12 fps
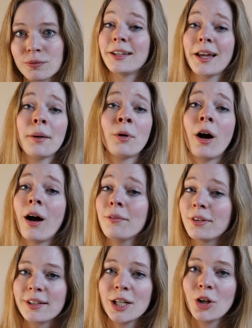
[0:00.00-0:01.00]
See, I'm
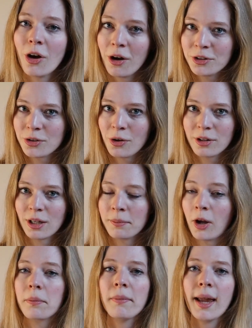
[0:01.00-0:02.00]
obviously not talking
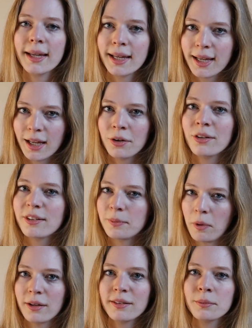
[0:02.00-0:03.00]
about making
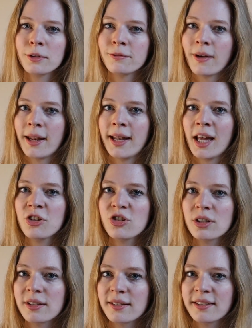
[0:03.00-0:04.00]
irresponsible
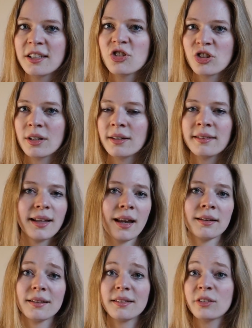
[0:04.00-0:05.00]
financial decisions
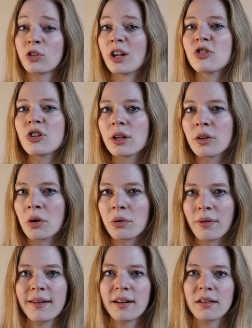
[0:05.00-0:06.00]
and stretching your
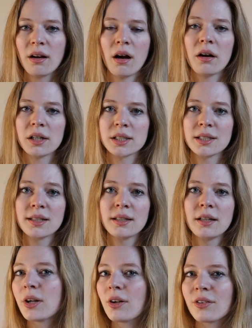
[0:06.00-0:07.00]
credit card
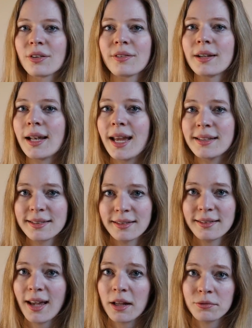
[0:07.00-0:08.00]
because of the
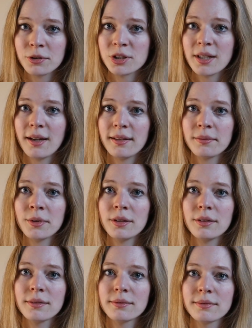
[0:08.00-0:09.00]
latest advertisement.